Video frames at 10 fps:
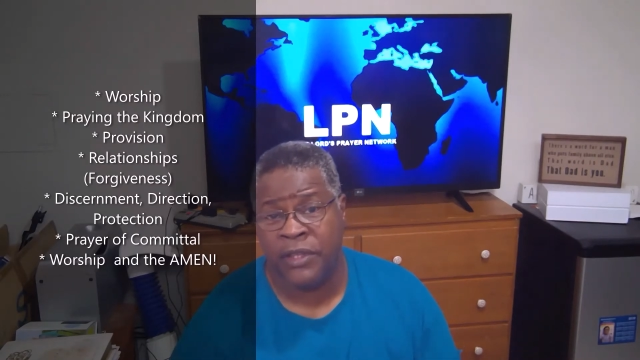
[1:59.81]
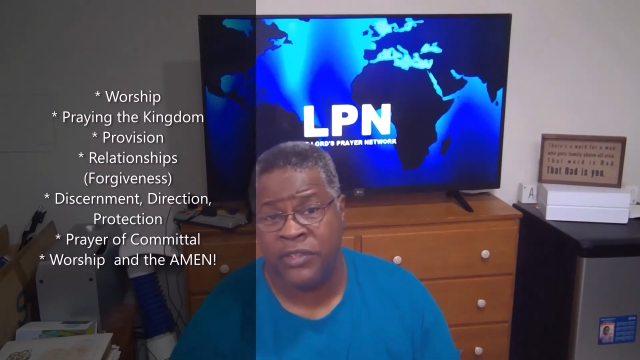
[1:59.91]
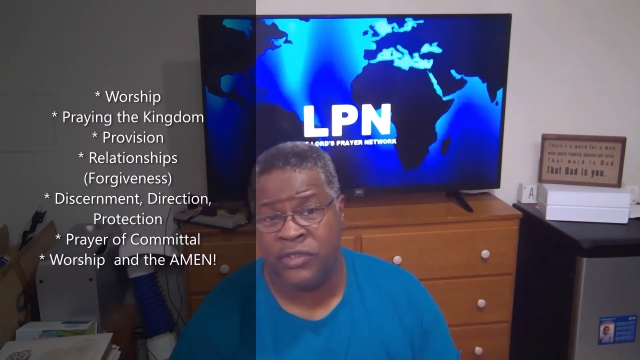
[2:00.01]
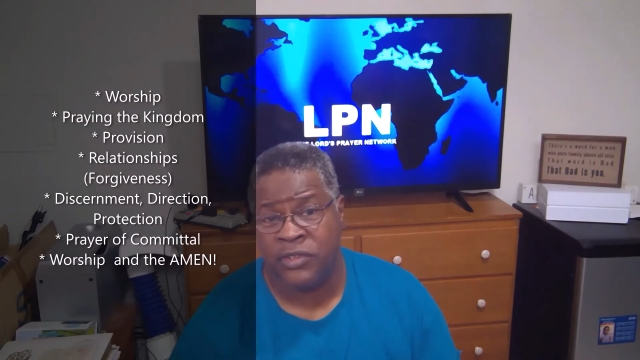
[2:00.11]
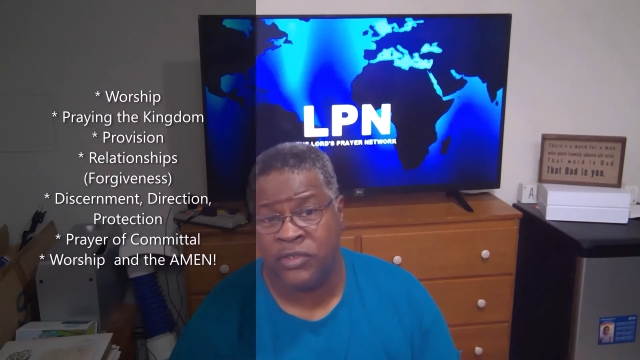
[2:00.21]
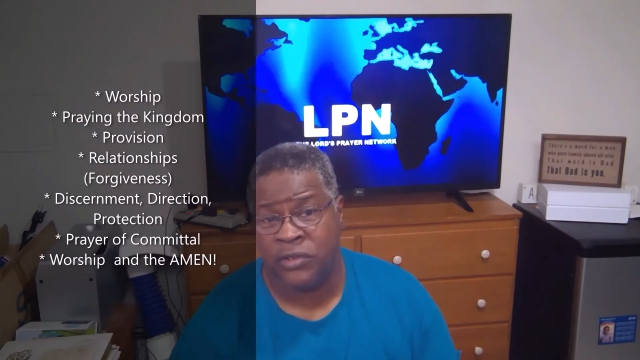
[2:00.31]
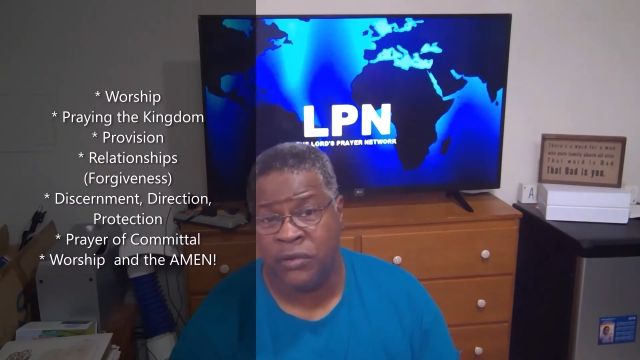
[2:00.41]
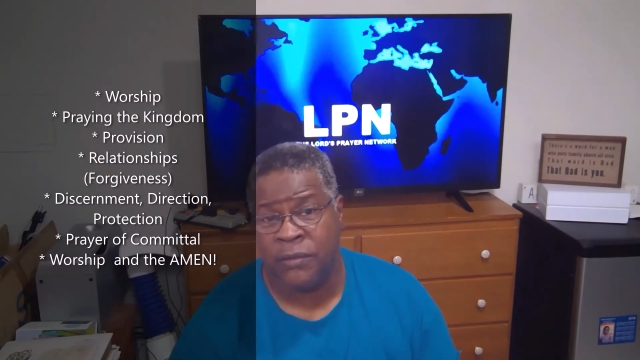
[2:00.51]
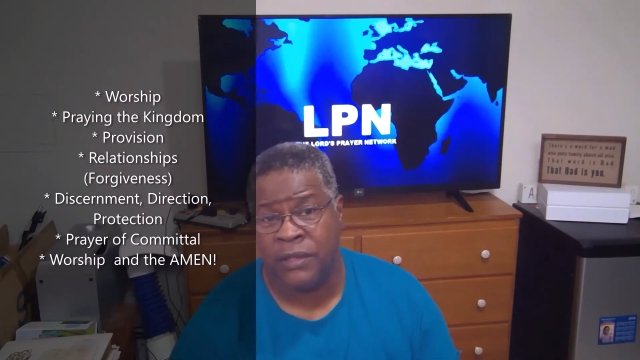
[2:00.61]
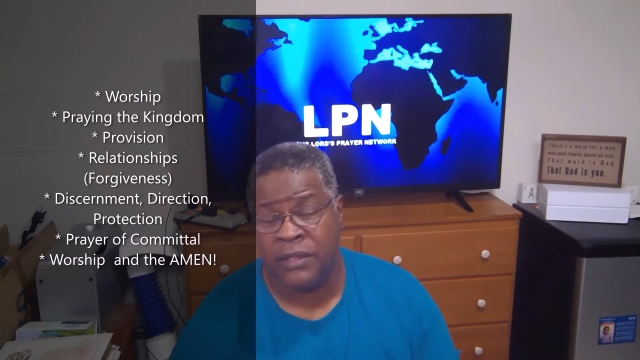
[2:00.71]
is
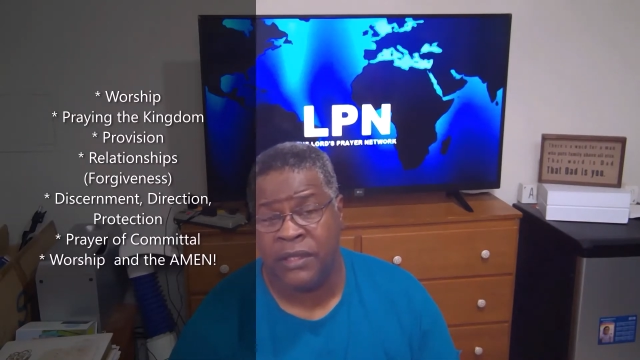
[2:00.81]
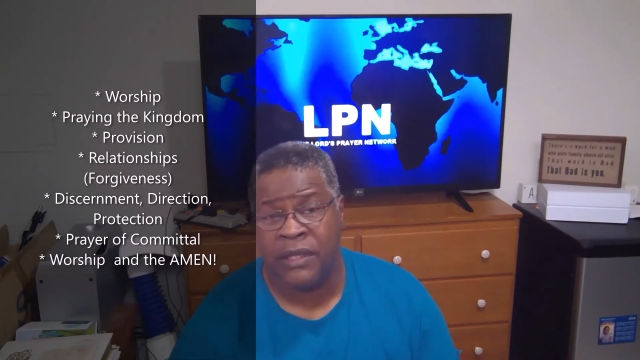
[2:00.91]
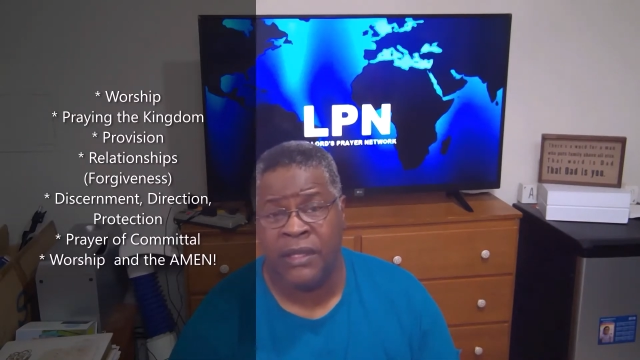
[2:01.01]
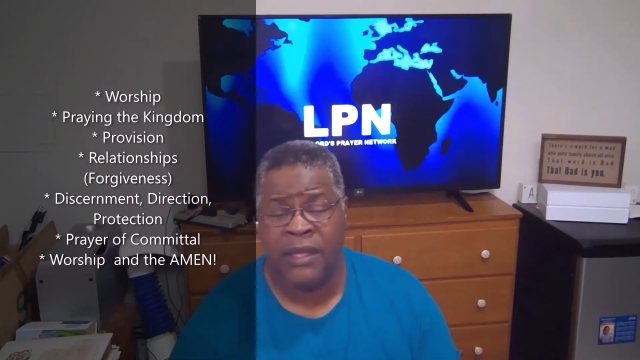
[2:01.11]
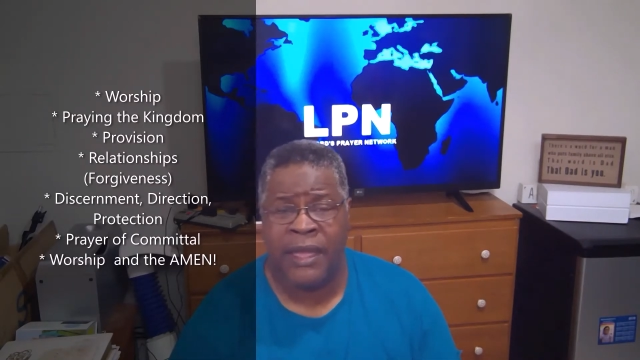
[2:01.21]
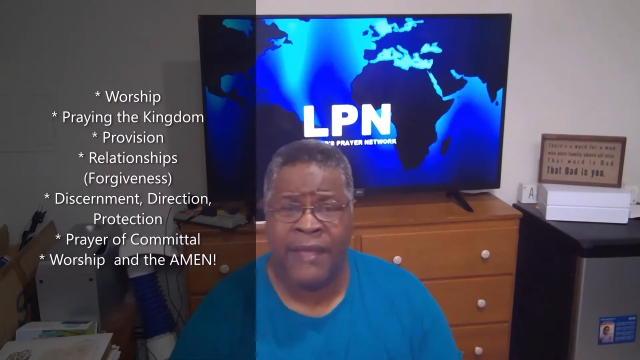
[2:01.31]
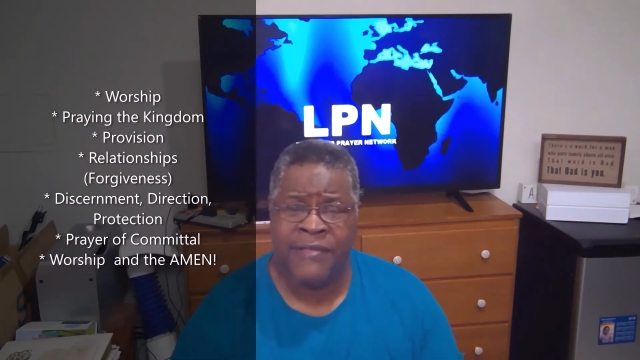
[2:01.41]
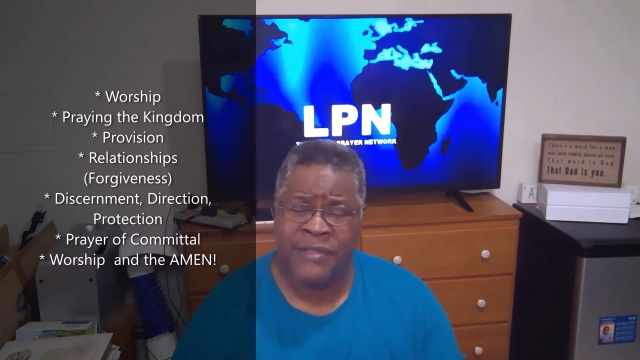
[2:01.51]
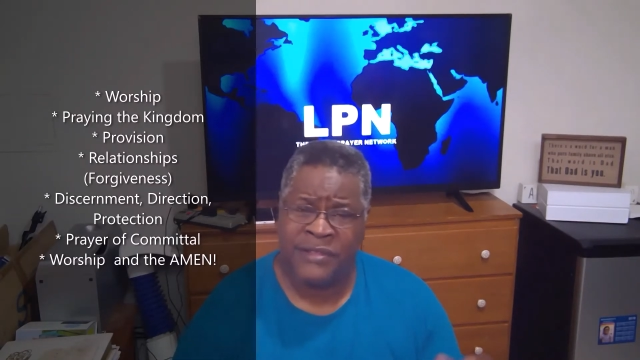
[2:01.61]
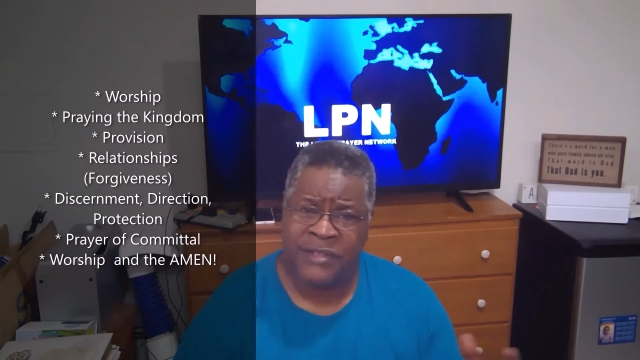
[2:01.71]
discernment.
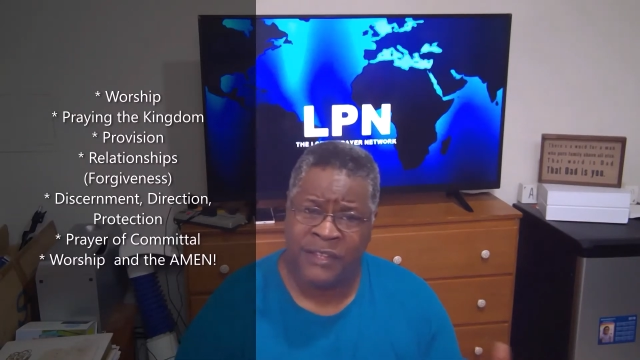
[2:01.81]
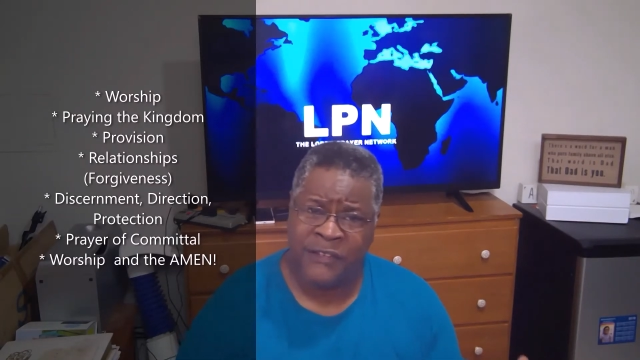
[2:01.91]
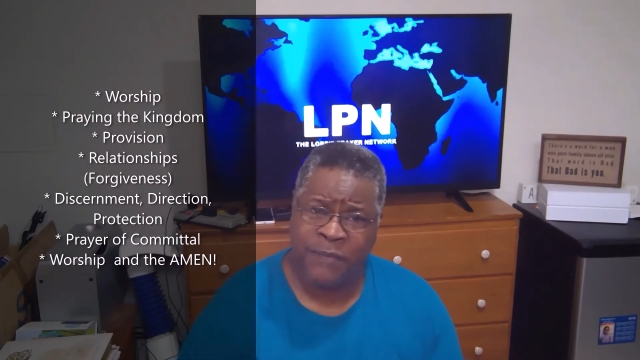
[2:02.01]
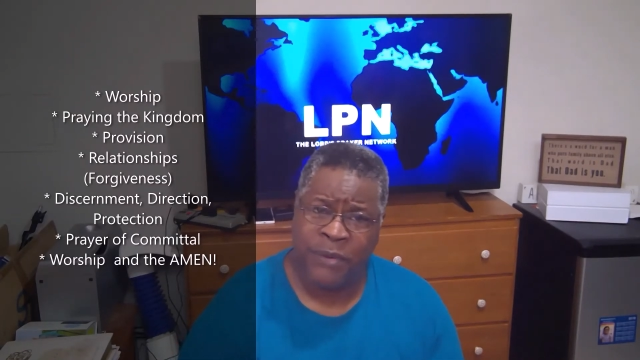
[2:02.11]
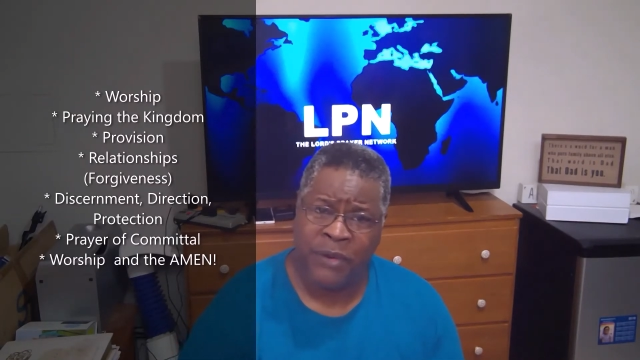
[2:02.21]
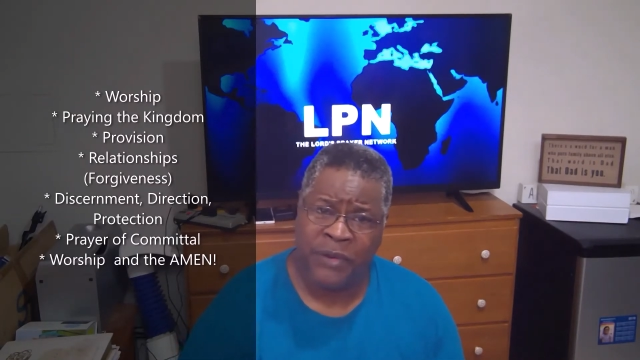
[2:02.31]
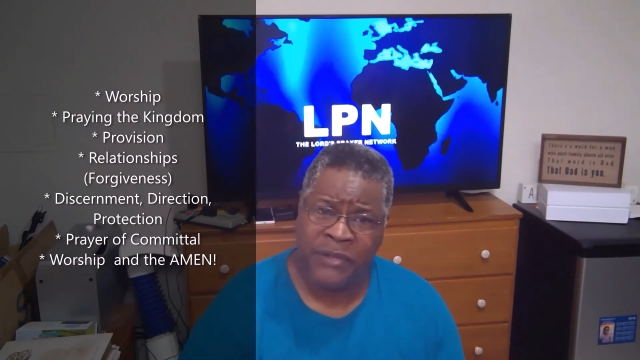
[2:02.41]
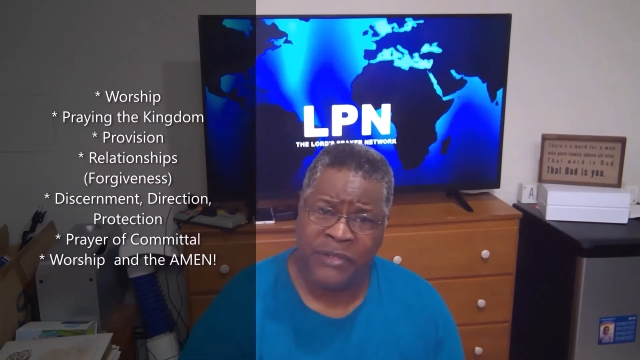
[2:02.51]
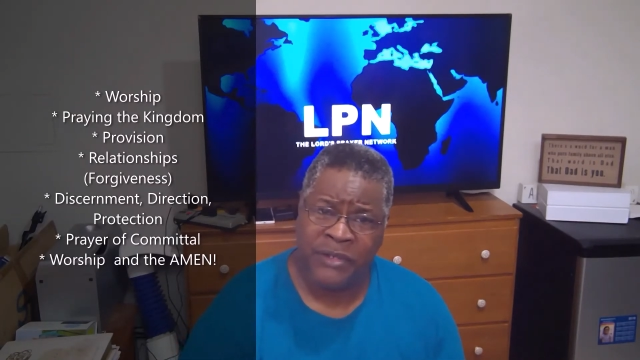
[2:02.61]
And the sixth part,